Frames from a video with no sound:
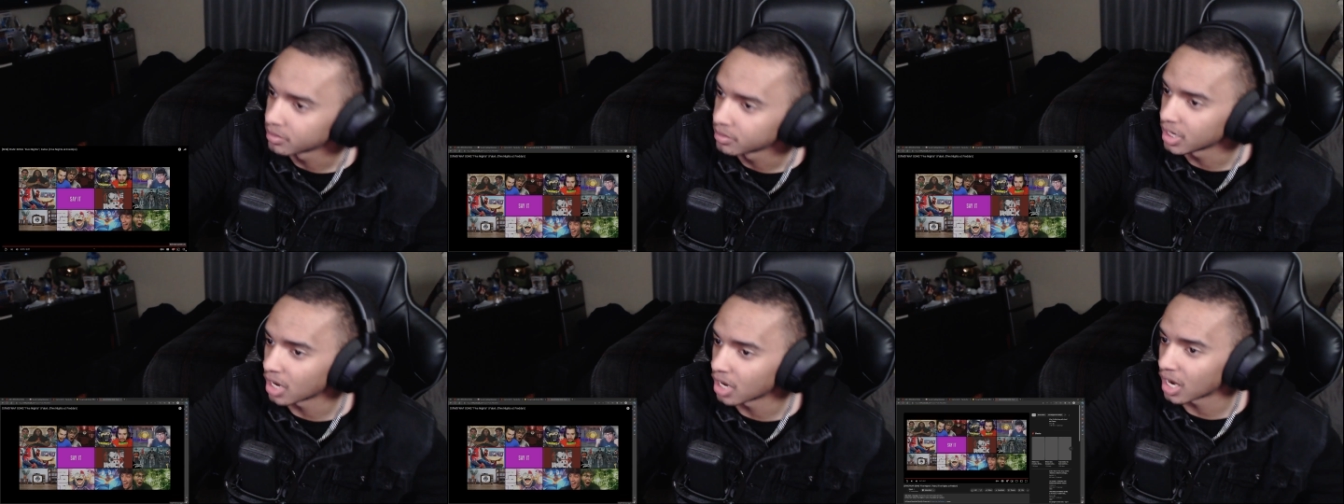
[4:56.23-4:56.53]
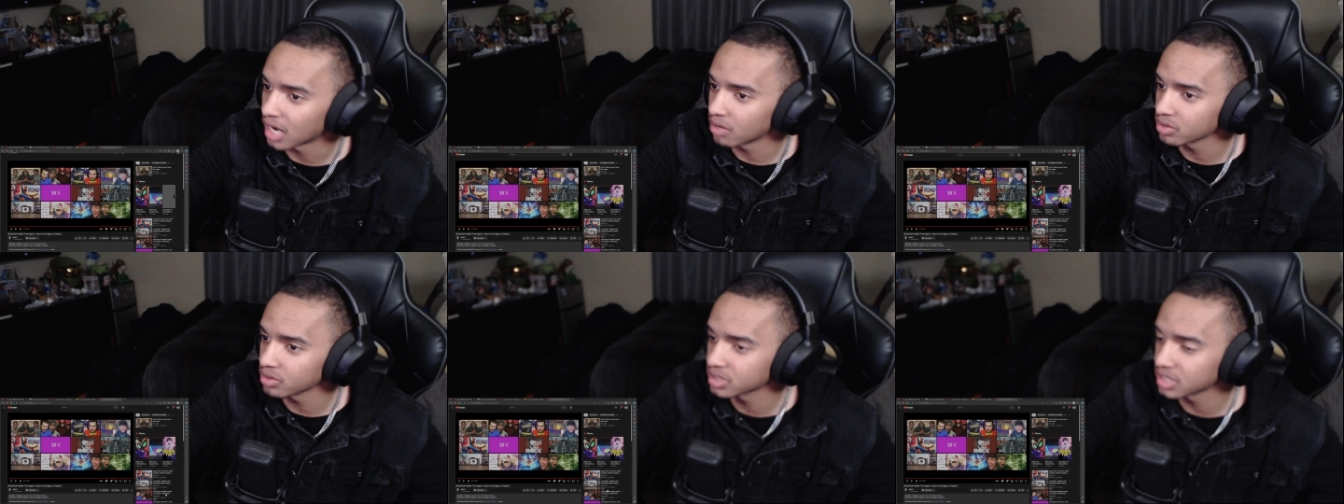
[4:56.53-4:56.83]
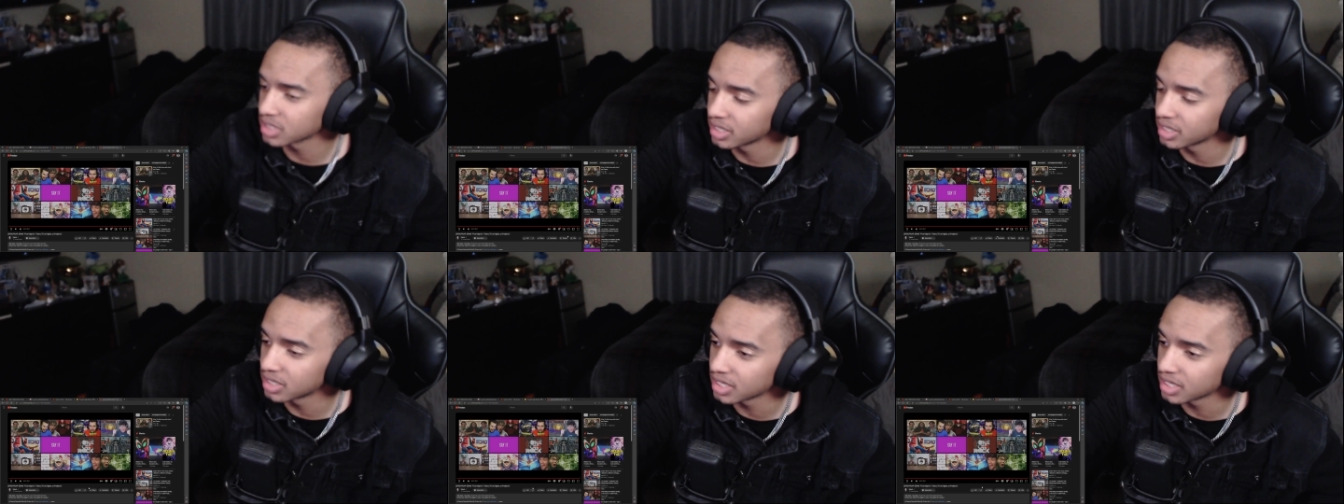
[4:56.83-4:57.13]
Now, I will
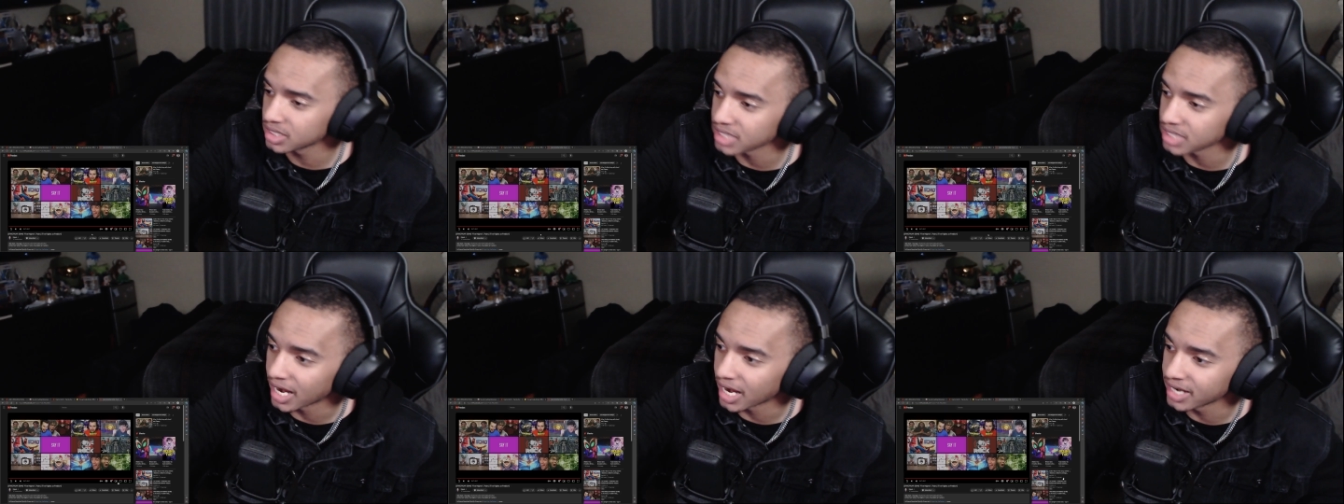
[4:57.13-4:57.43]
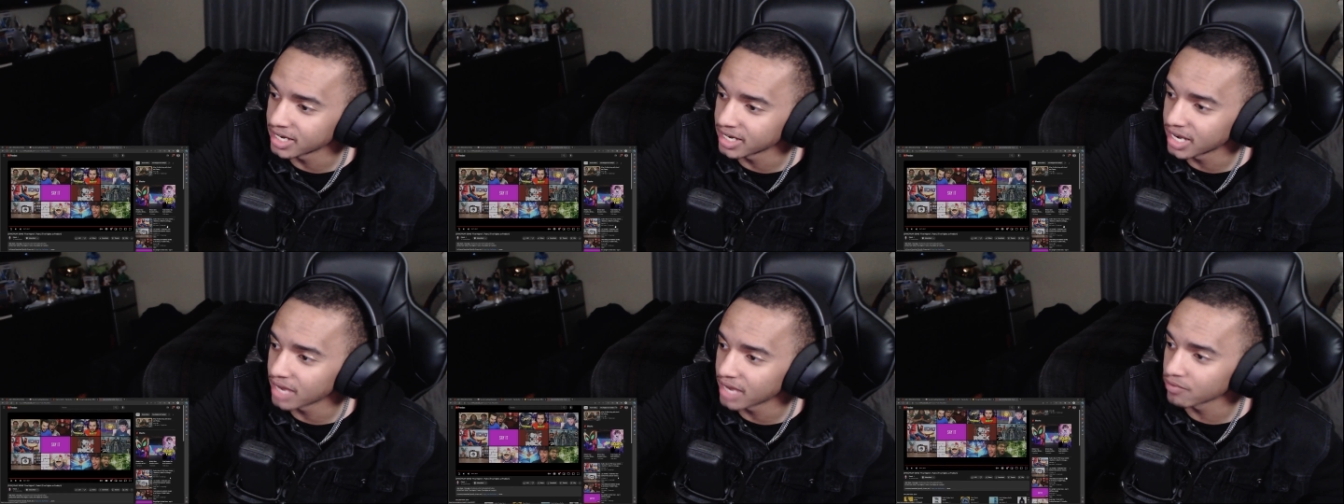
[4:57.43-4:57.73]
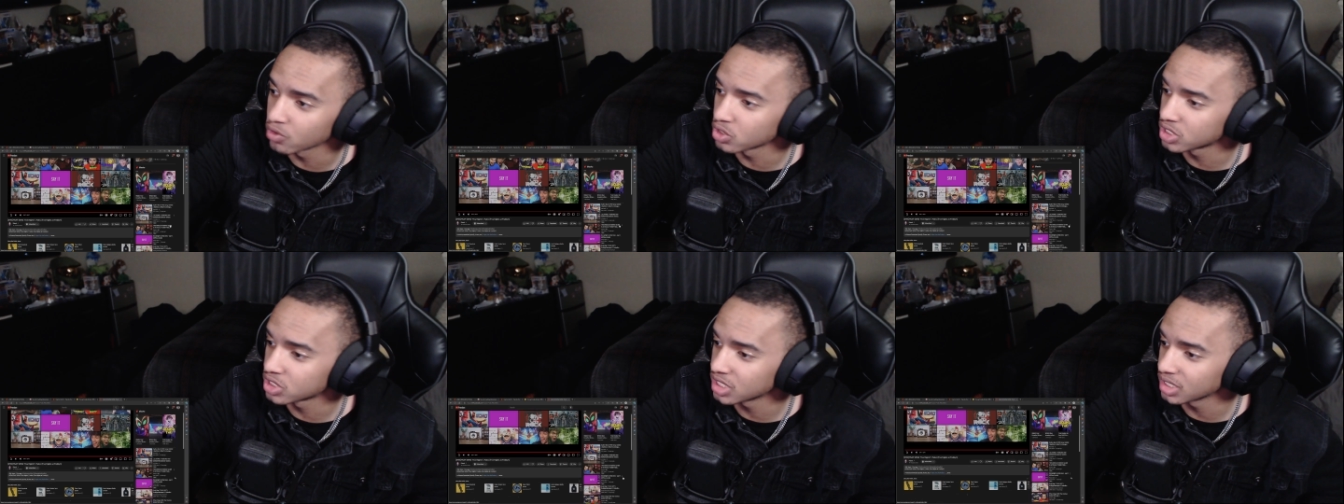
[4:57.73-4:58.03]
say this, I
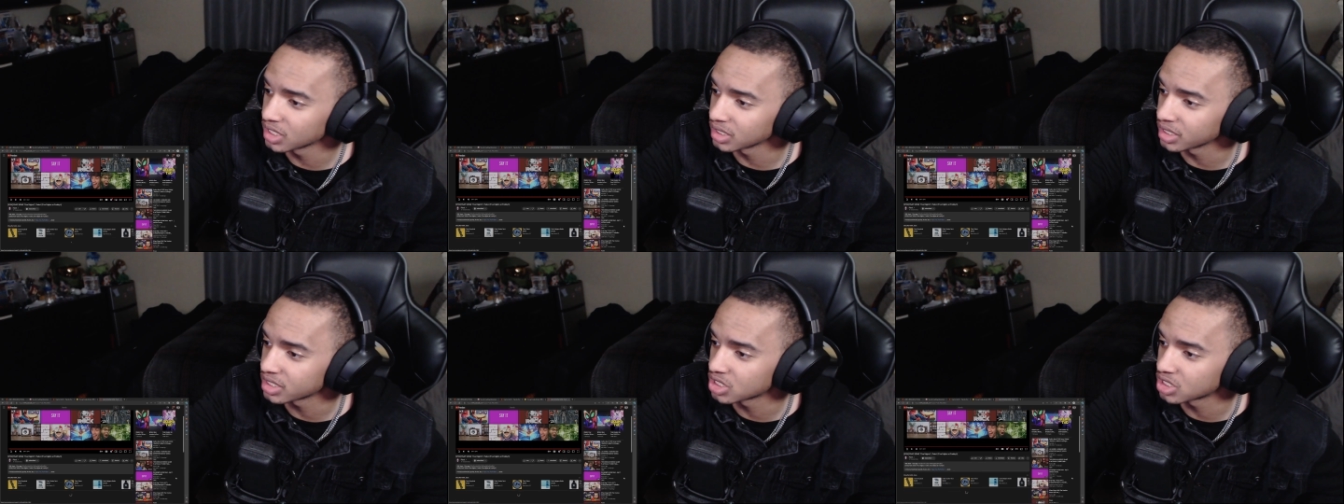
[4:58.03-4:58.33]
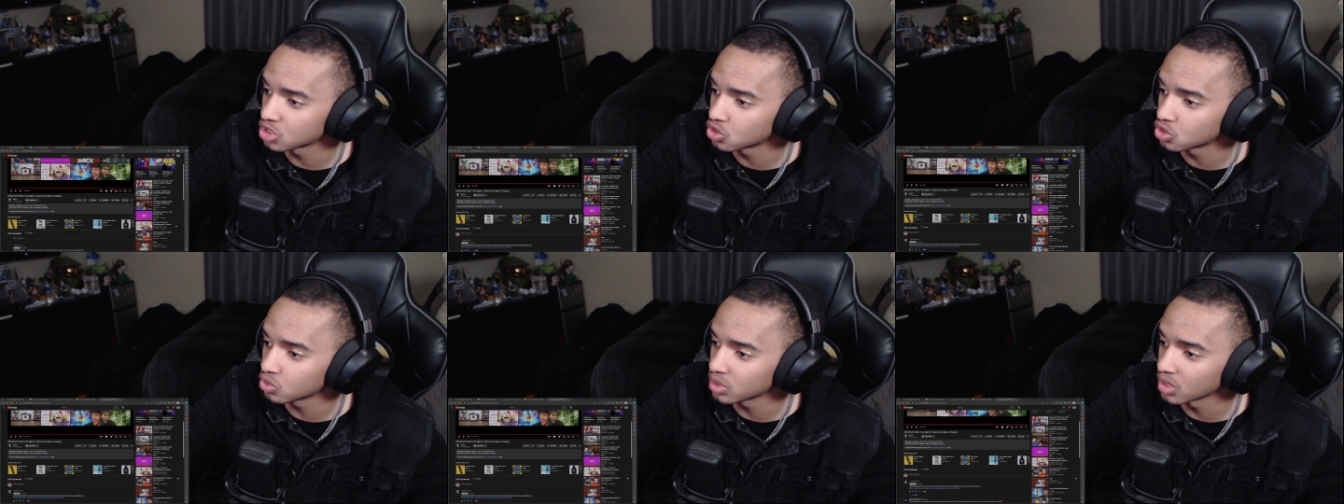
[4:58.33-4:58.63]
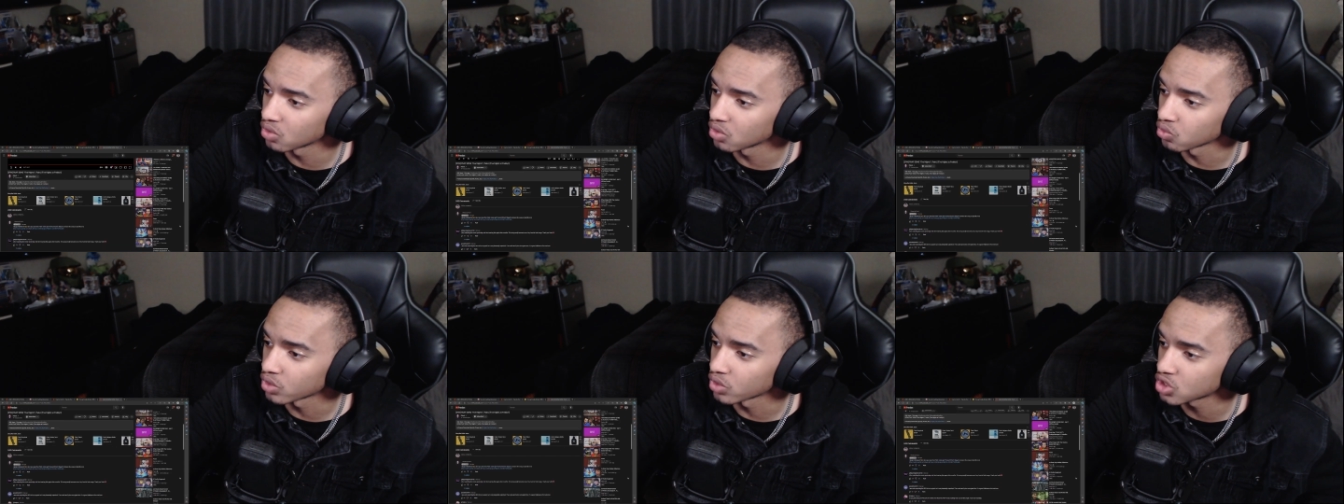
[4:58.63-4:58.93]
never did listen to
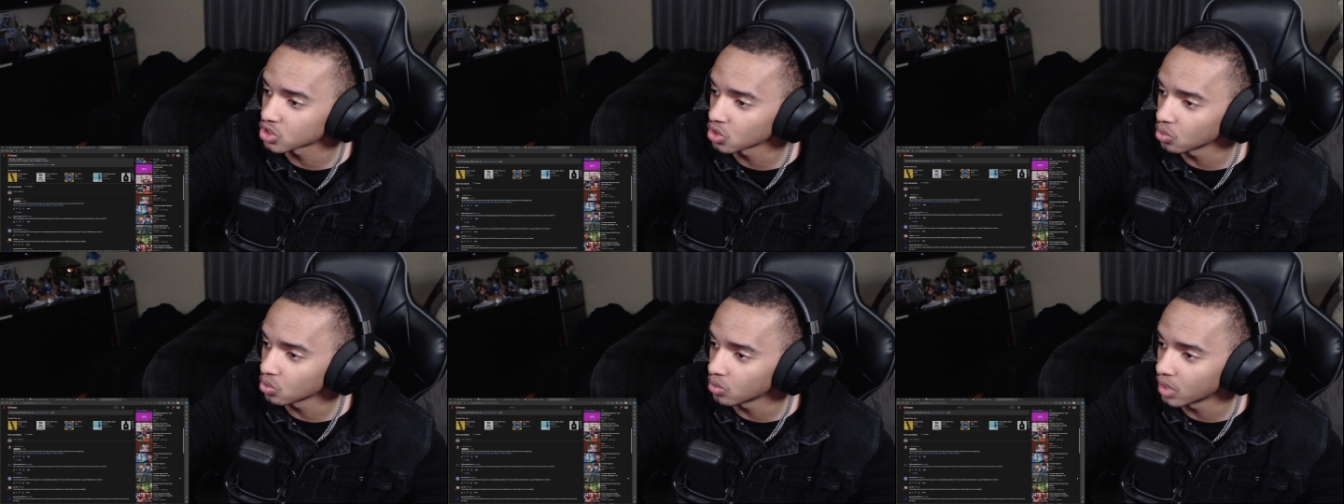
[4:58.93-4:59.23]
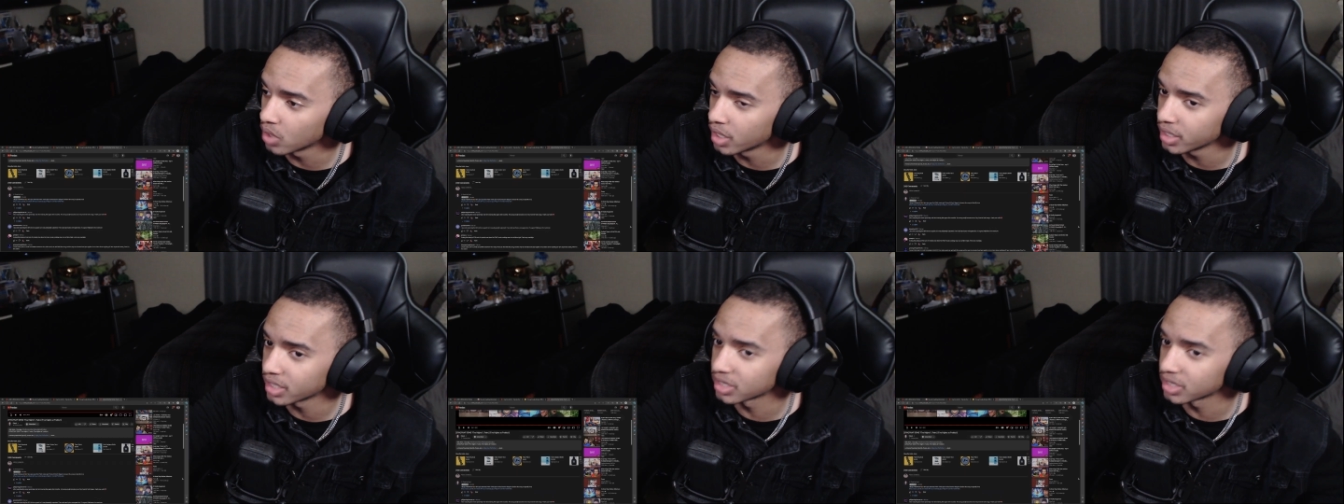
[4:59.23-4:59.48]
the original one,